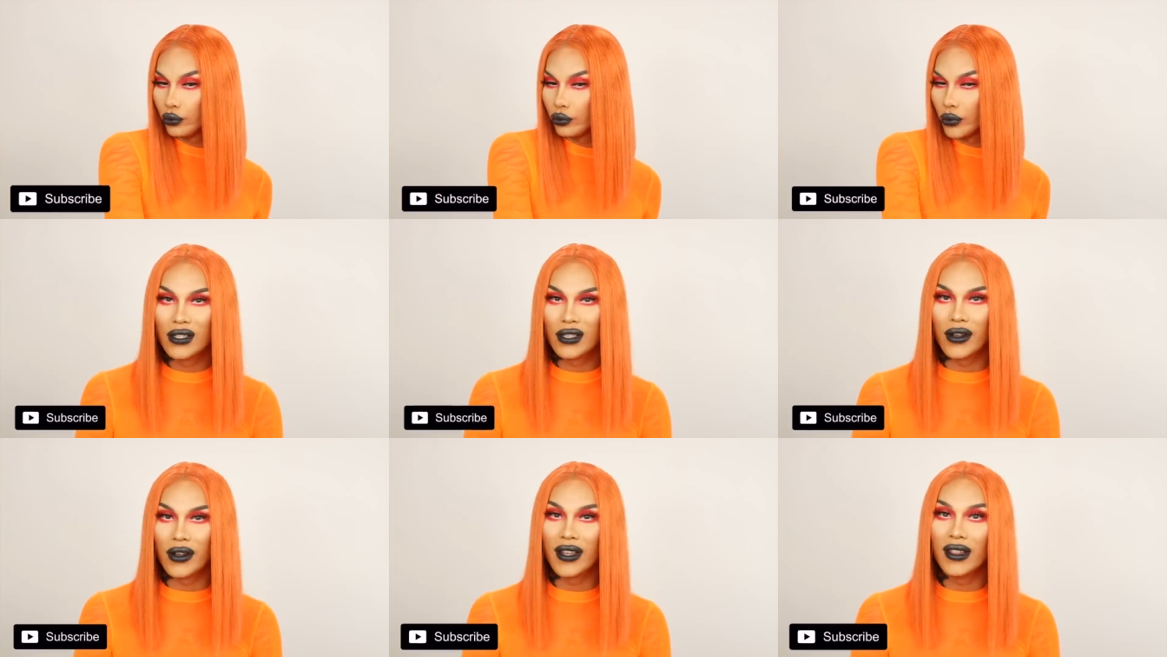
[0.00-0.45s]

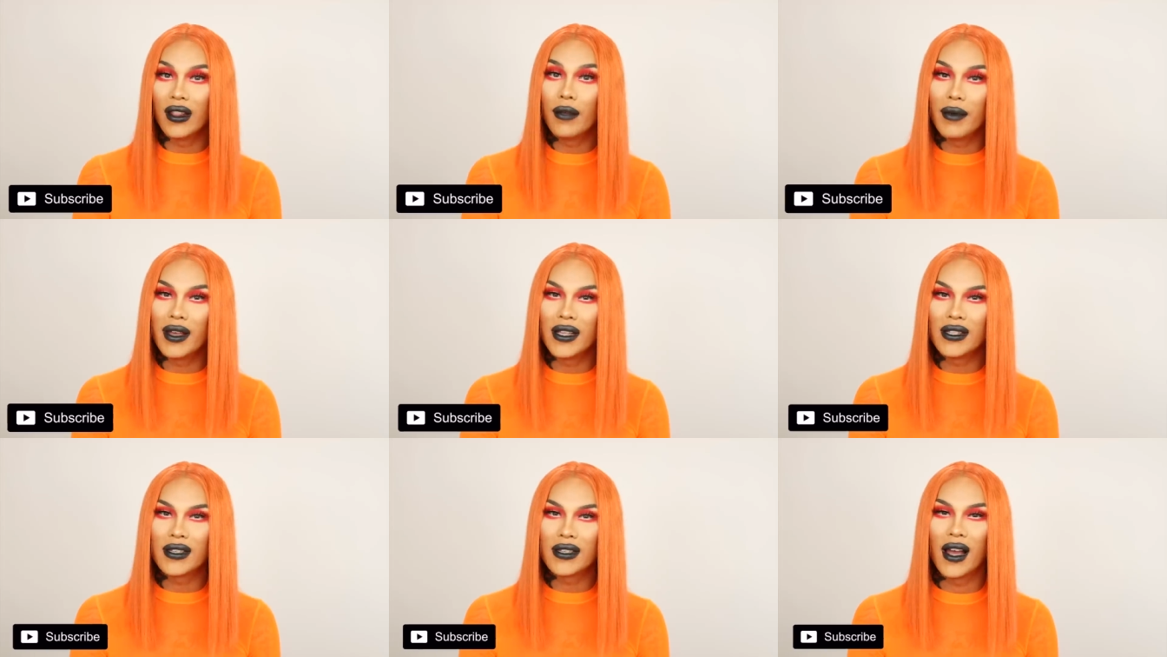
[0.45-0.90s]
So in the
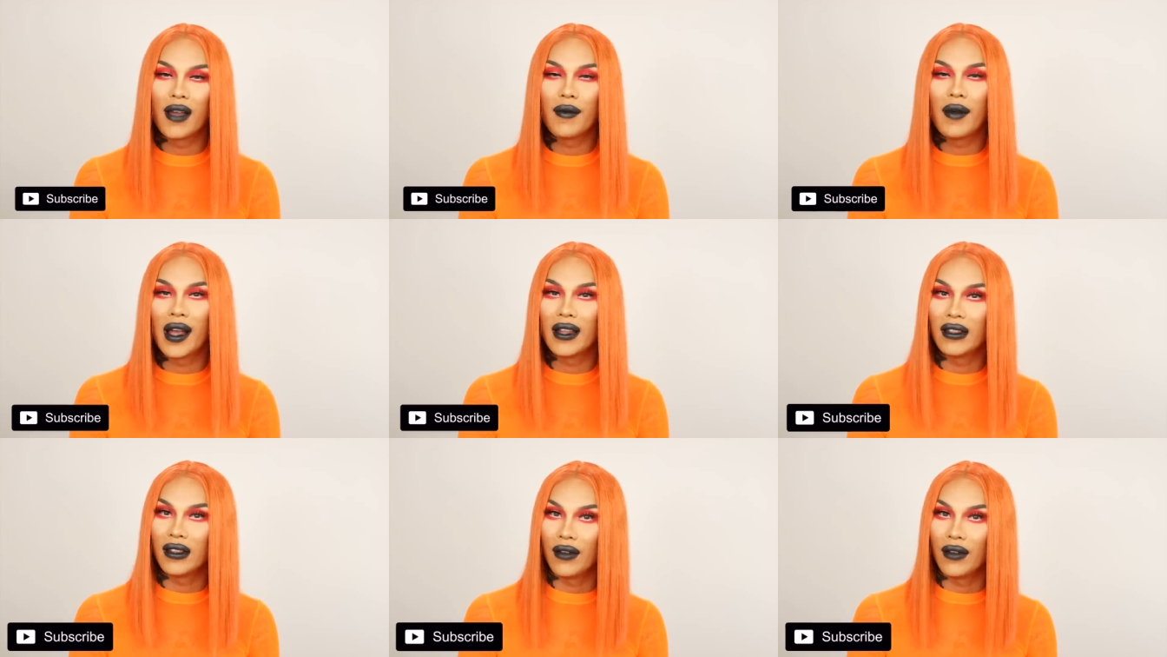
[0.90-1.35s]
meantime,
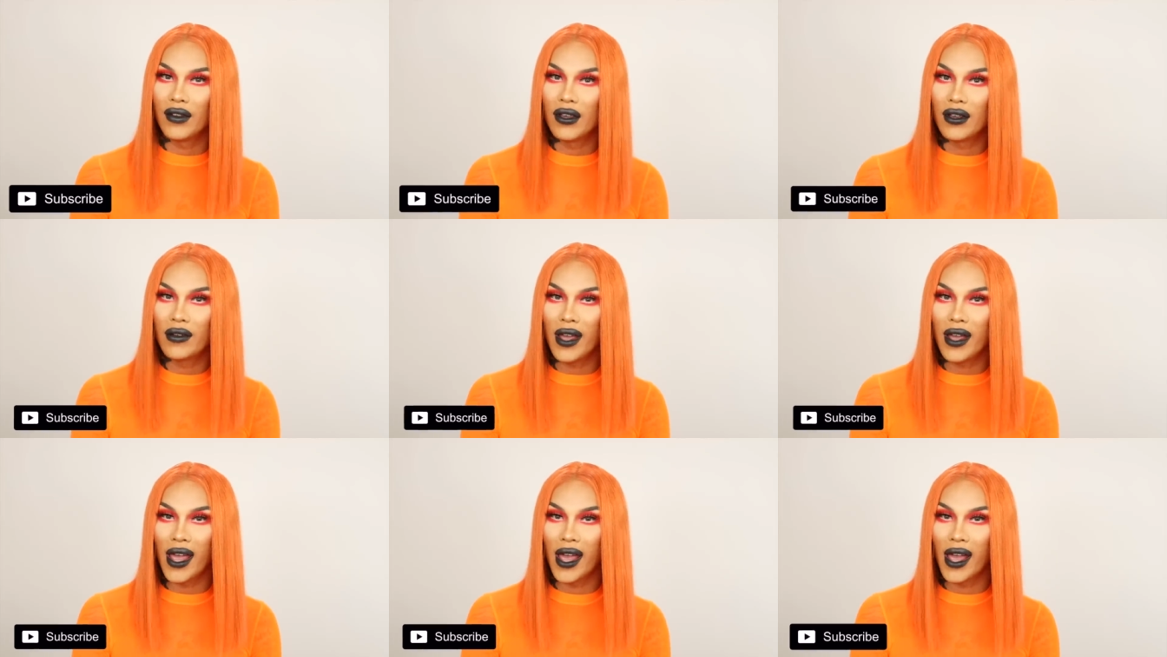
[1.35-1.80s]
I love
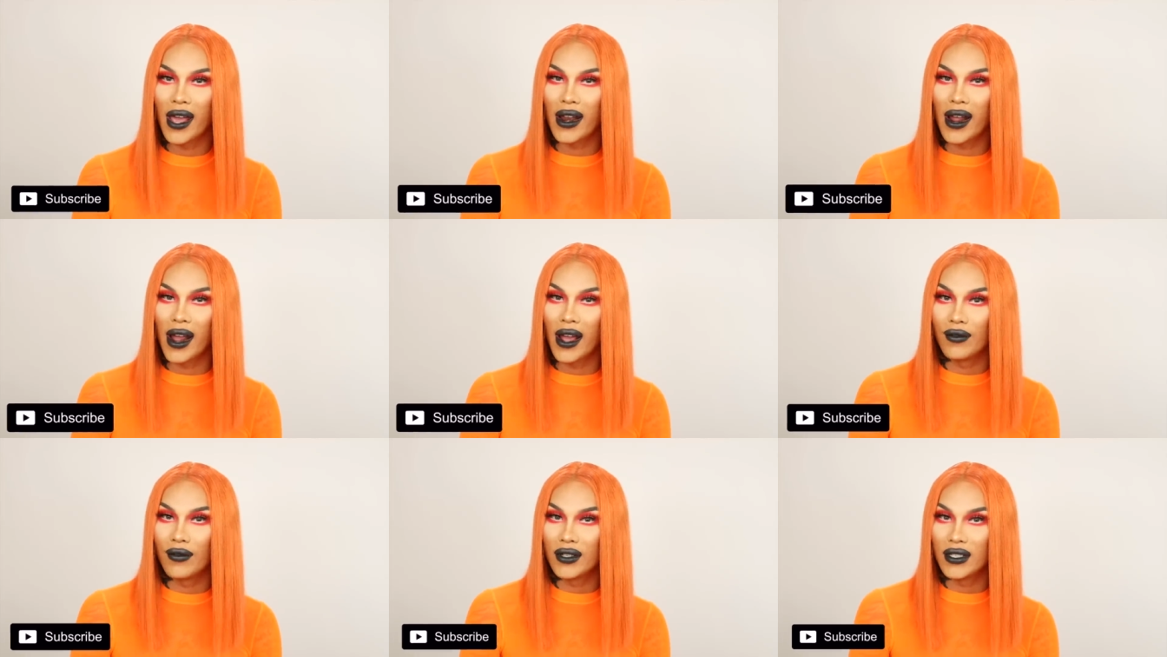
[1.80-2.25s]
you and
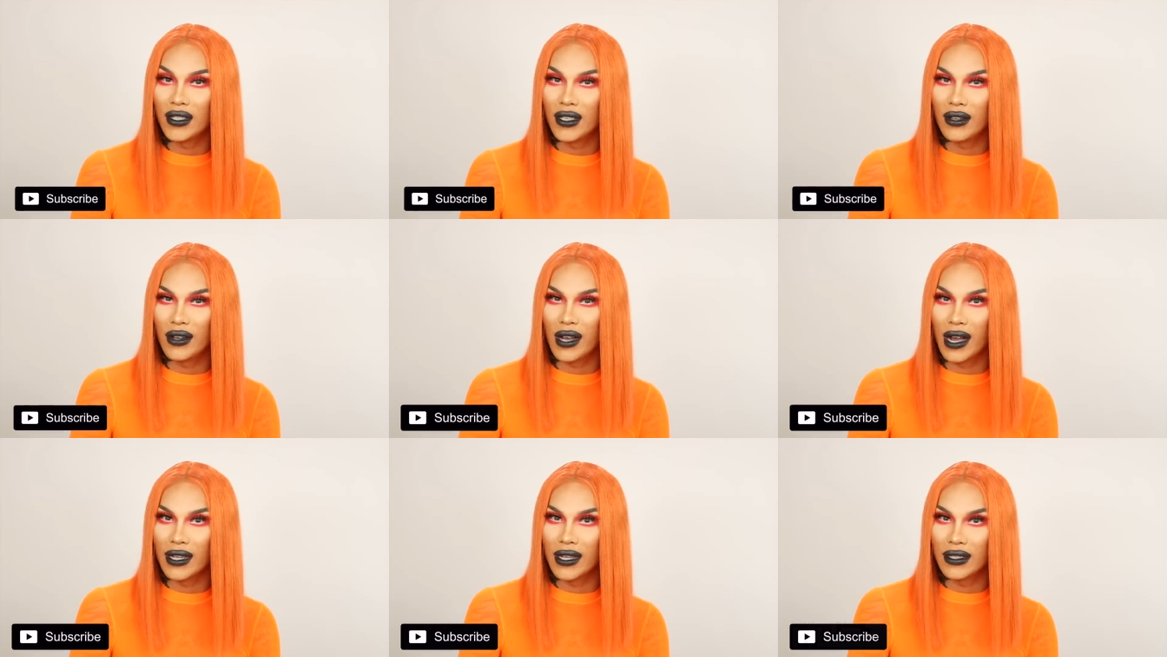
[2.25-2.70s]
I will see
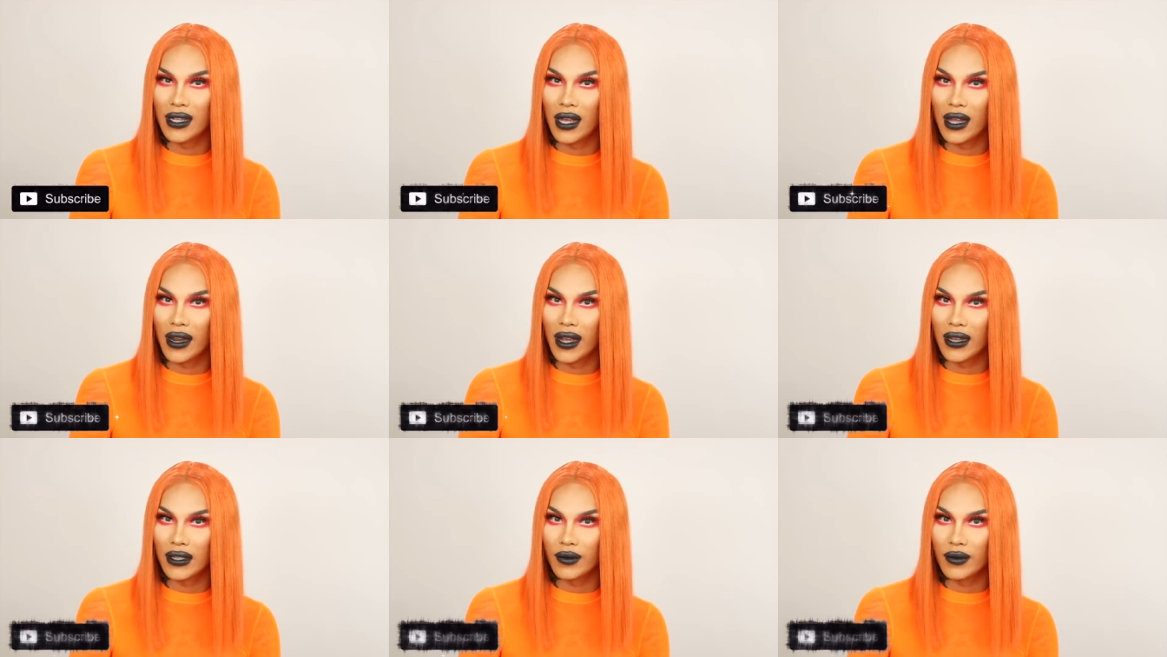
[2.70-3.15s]
you guys
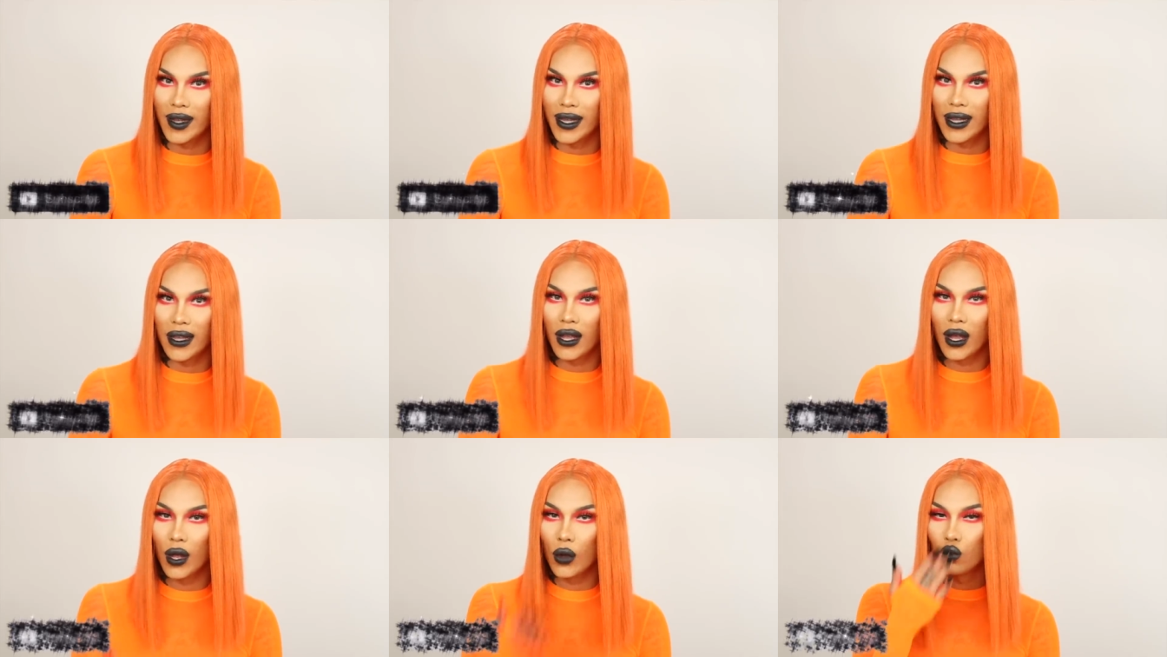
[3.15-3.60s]
next week.